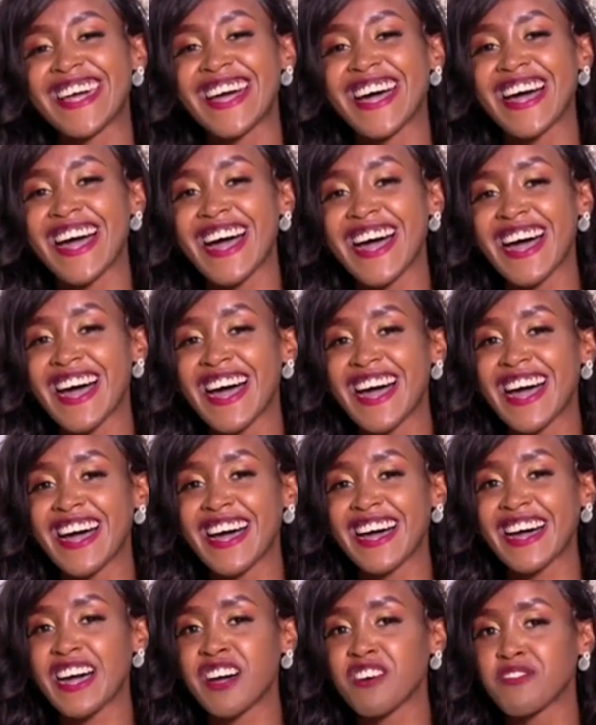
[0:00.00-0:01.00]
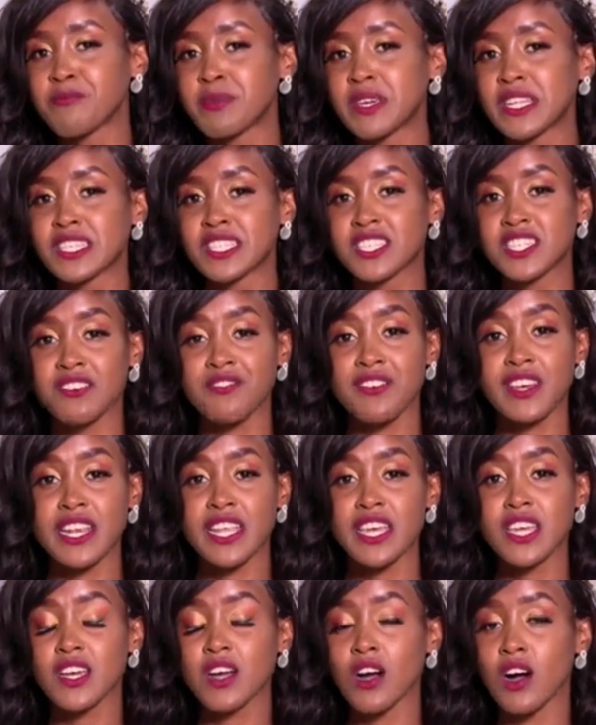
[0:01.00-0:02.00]
yeah, uh, I've been
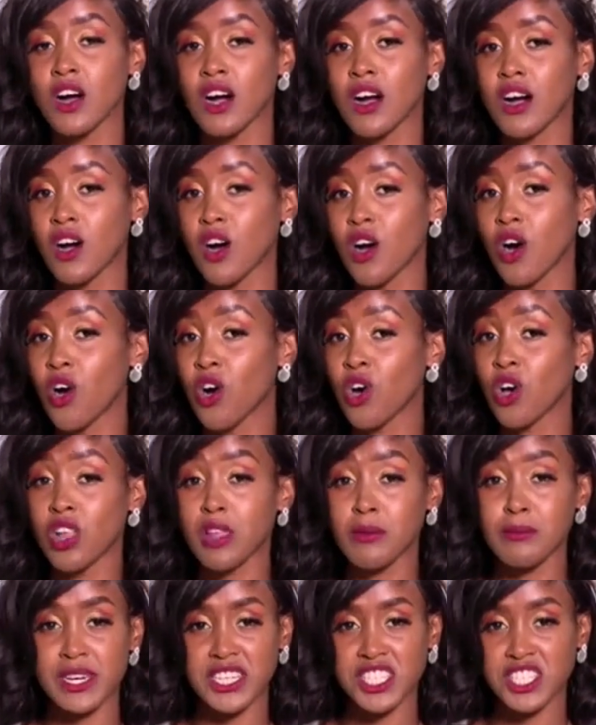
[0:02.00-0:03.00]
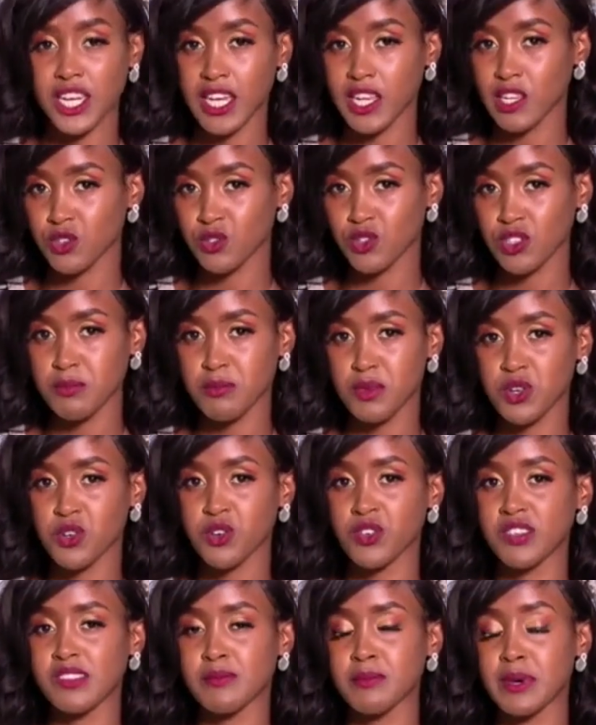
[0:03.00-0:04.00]
traveling uh, all my childhood
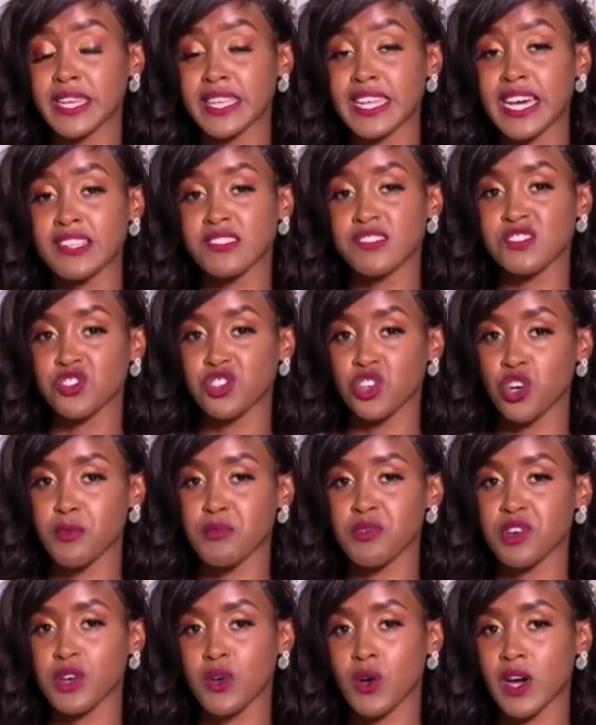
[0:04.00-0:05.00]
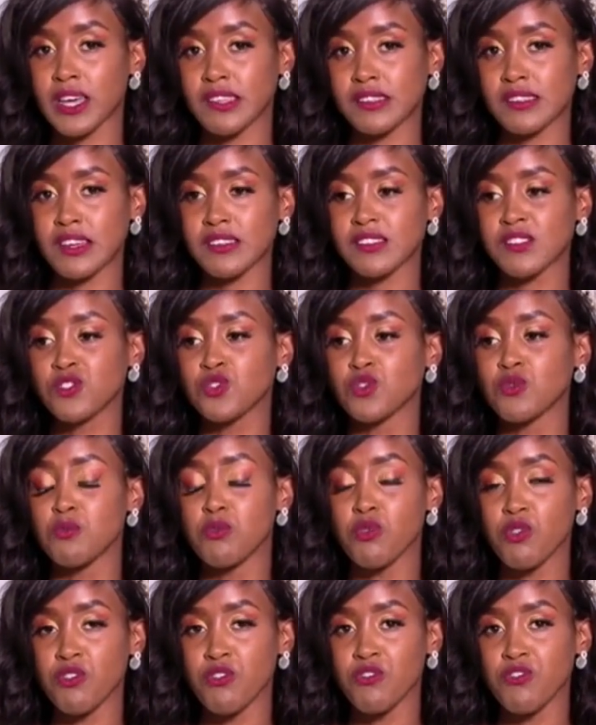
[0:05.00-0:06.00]
because my dad's job requires us to
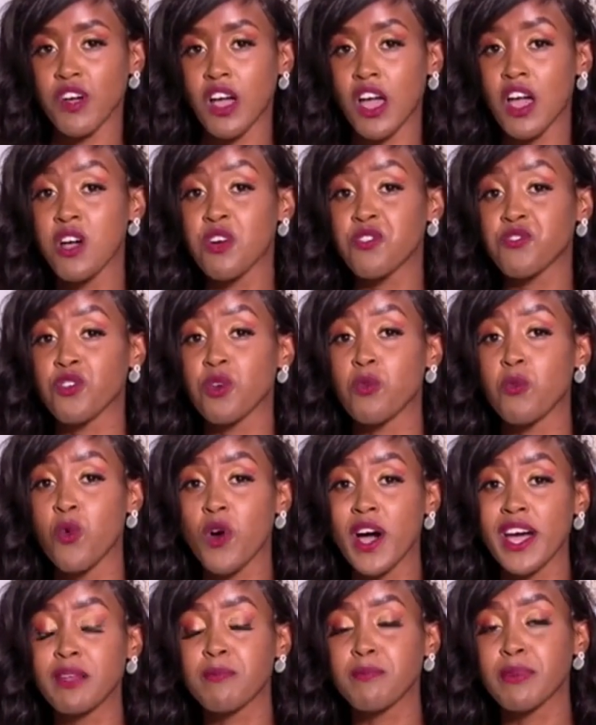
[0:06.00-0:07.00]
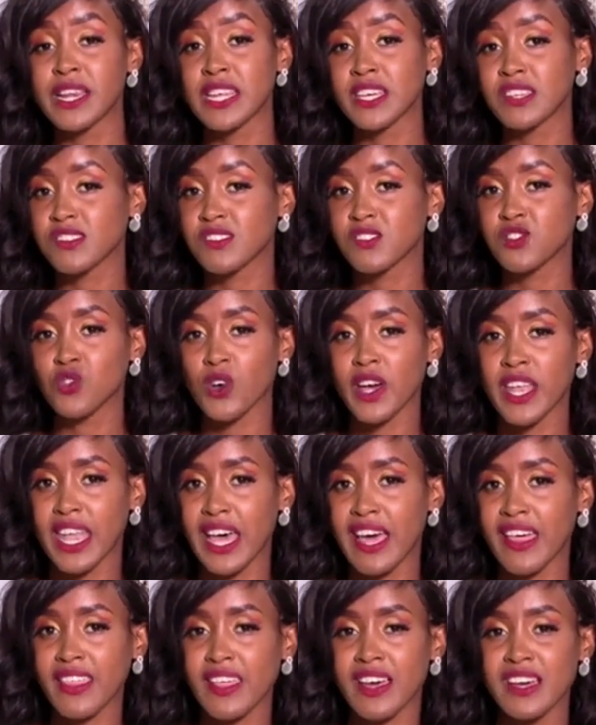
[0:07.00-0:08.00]
move from one place to
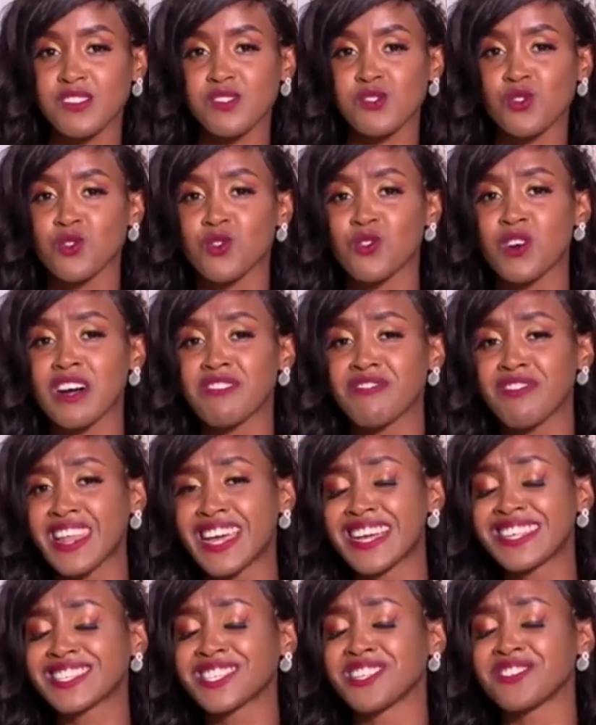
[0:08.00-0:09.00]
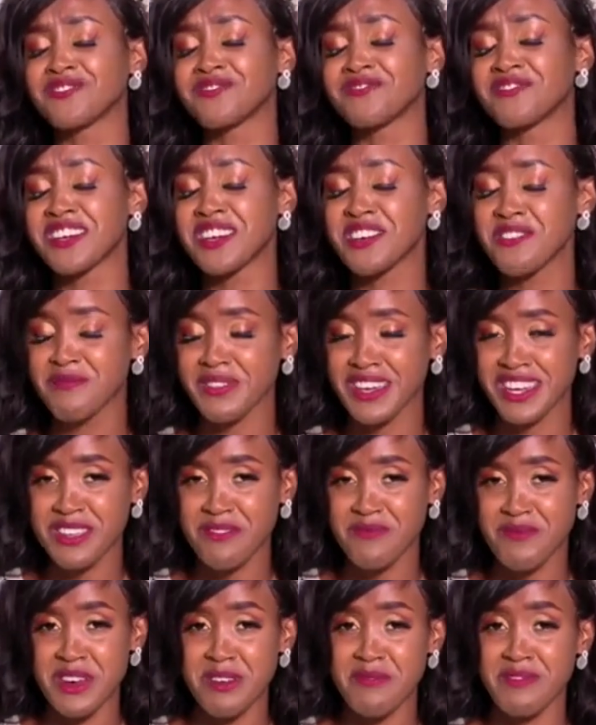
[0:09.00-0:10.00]
another. So I've learnt in very
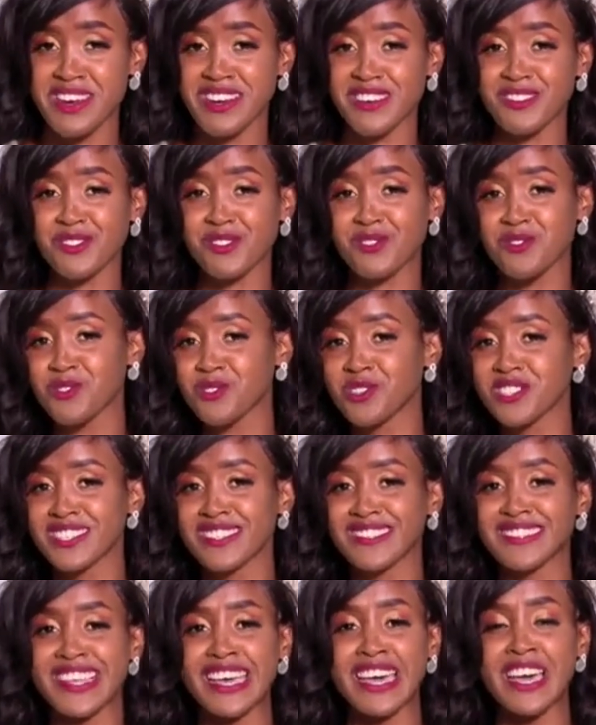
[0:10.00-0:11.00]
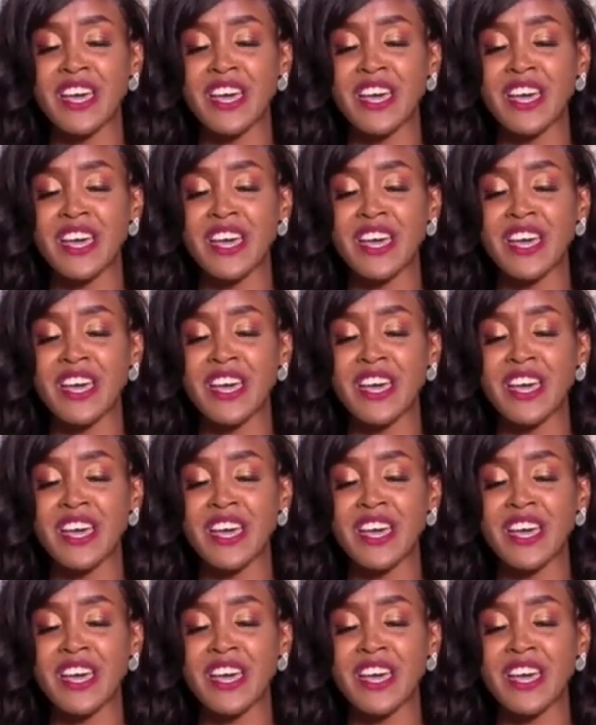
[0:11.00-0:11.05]
many primary schools.